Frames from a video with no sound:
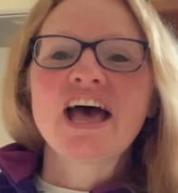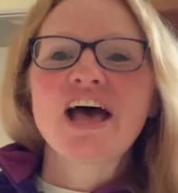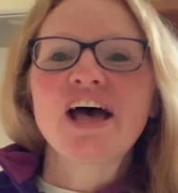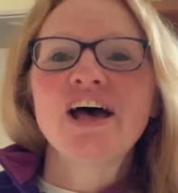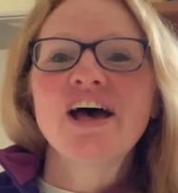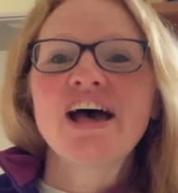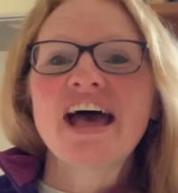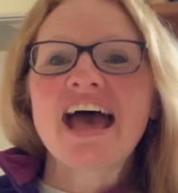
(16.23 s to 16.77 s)

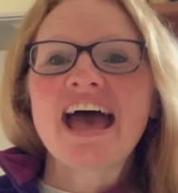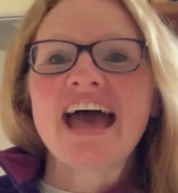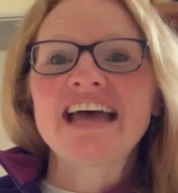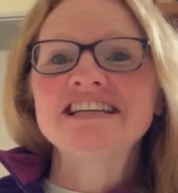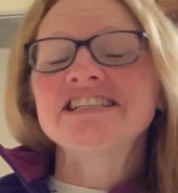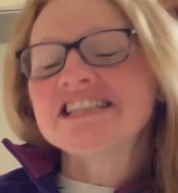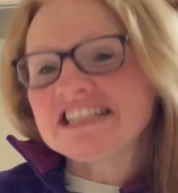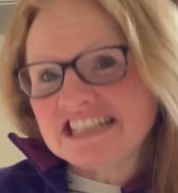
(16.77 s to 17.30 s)

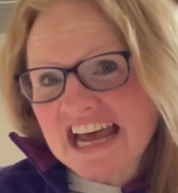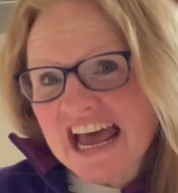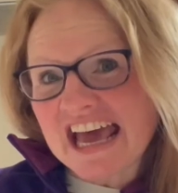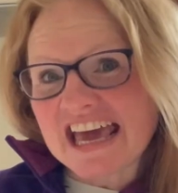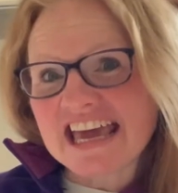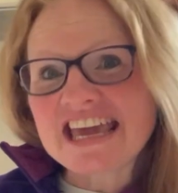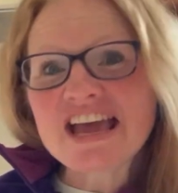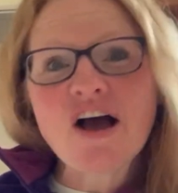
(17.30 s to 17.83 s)
and
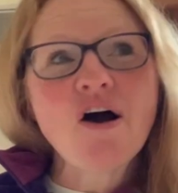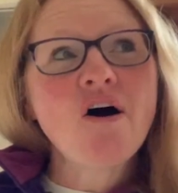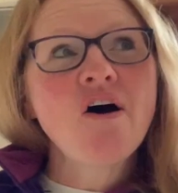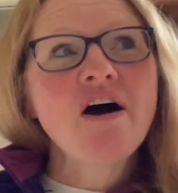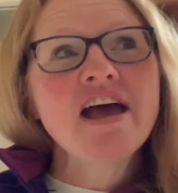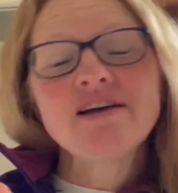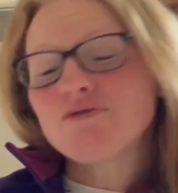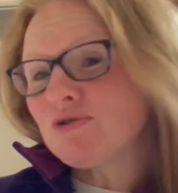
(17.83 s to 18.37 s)
today
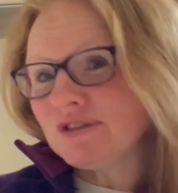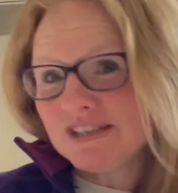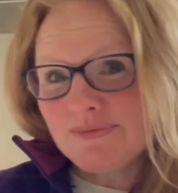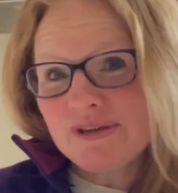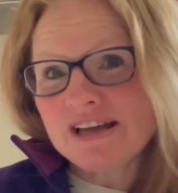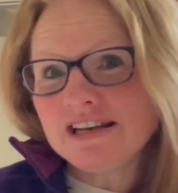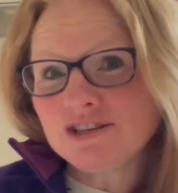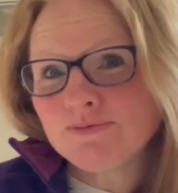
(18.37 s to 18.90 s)
I have got
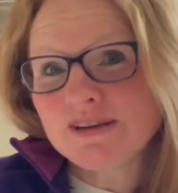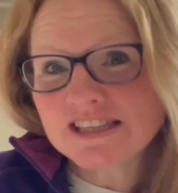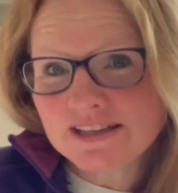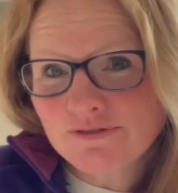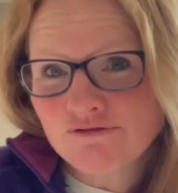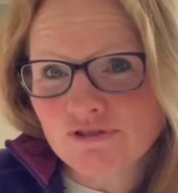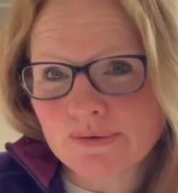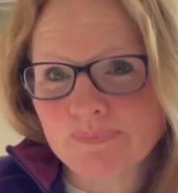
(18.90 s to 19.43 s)
something a little bit
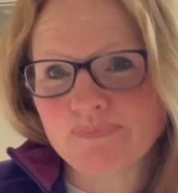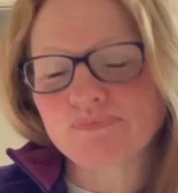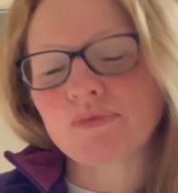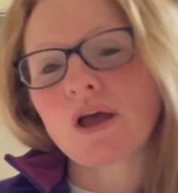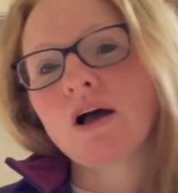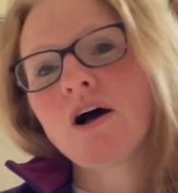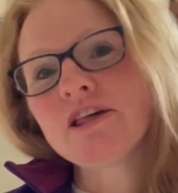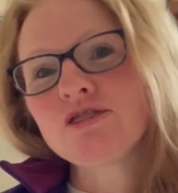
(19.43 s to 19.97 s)
different.
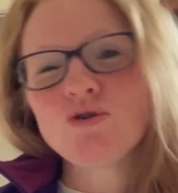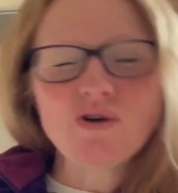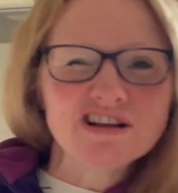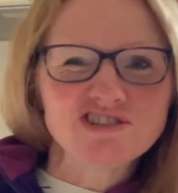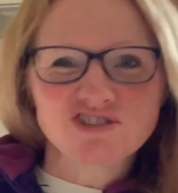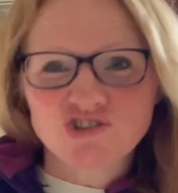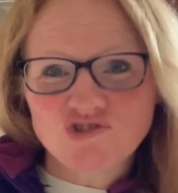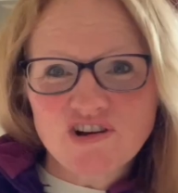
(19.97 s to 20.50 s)
I thought
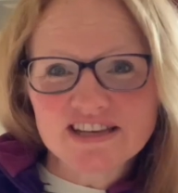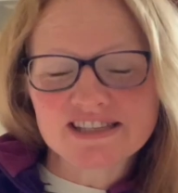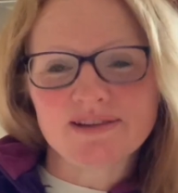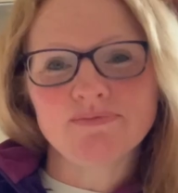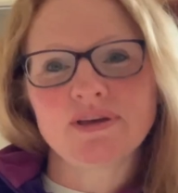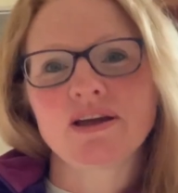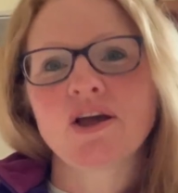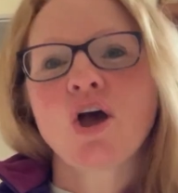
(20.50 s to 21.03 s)
I'd just try
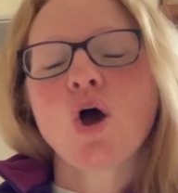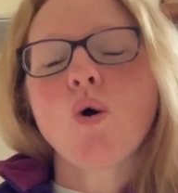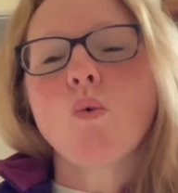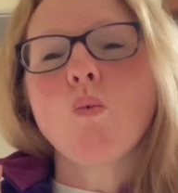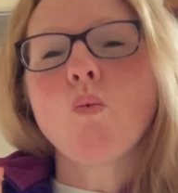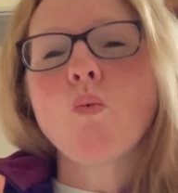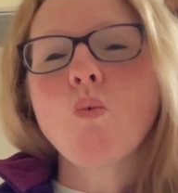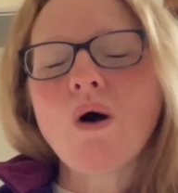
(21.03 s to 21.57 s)
something.
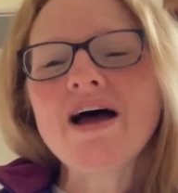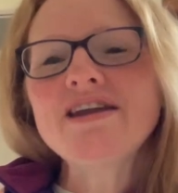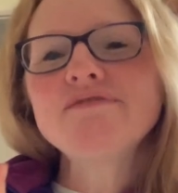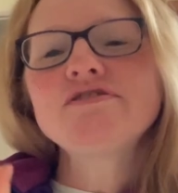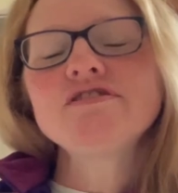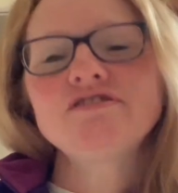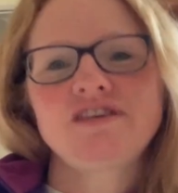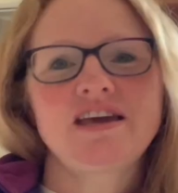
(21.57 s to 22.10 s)
One of
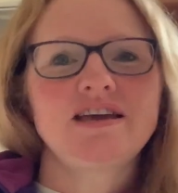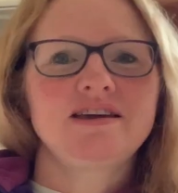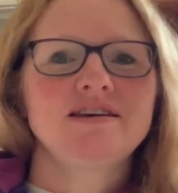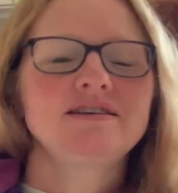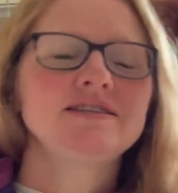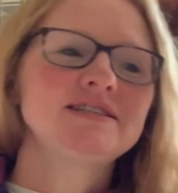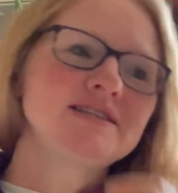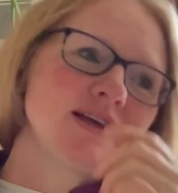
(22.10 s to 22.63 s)
the
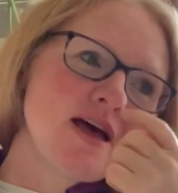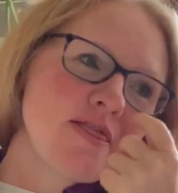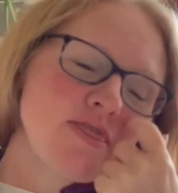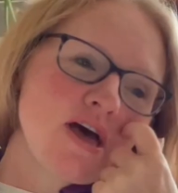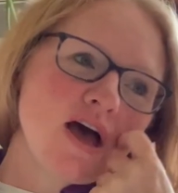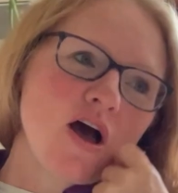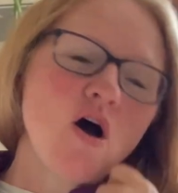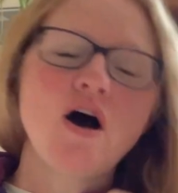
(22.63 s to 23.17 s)
things
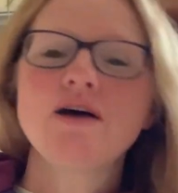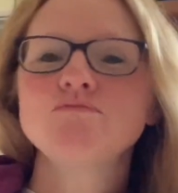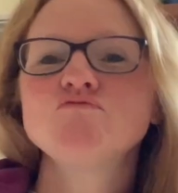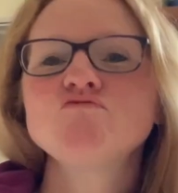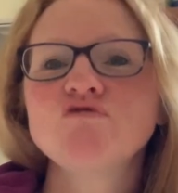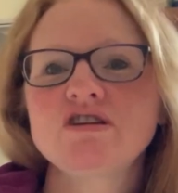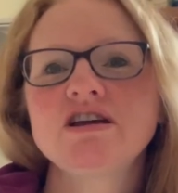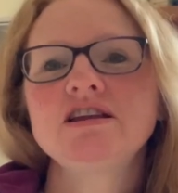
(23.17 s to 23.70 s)
that I'm
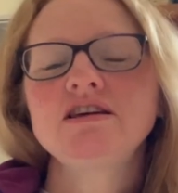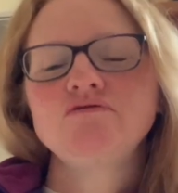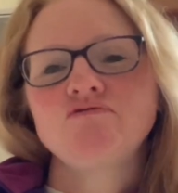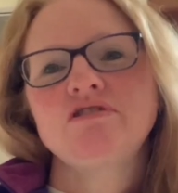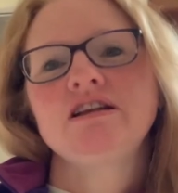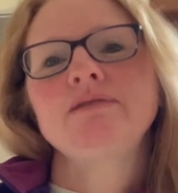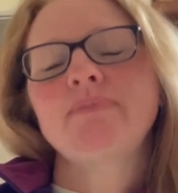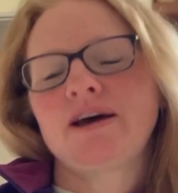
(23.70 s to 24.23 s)

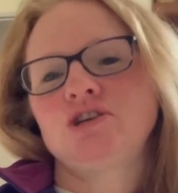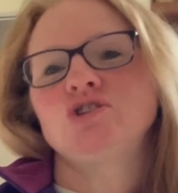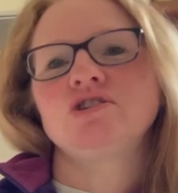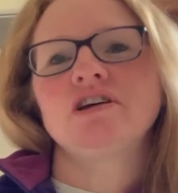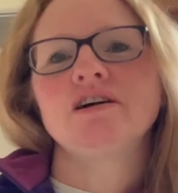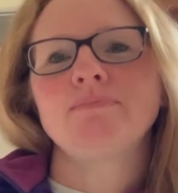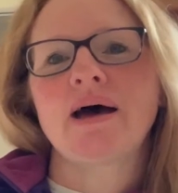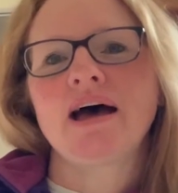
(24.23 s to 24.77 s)
really
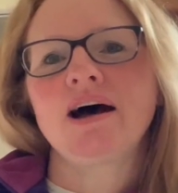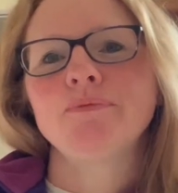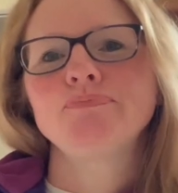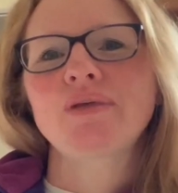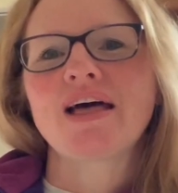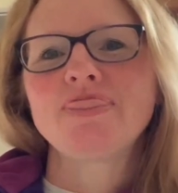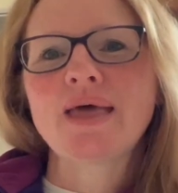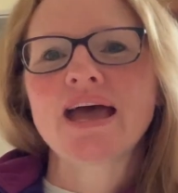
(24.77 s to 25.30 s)
passionate about,
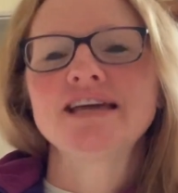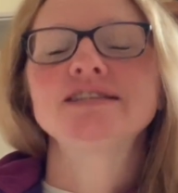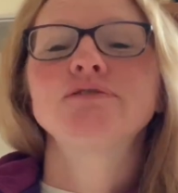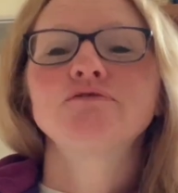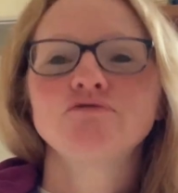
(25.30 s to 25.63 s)
and that is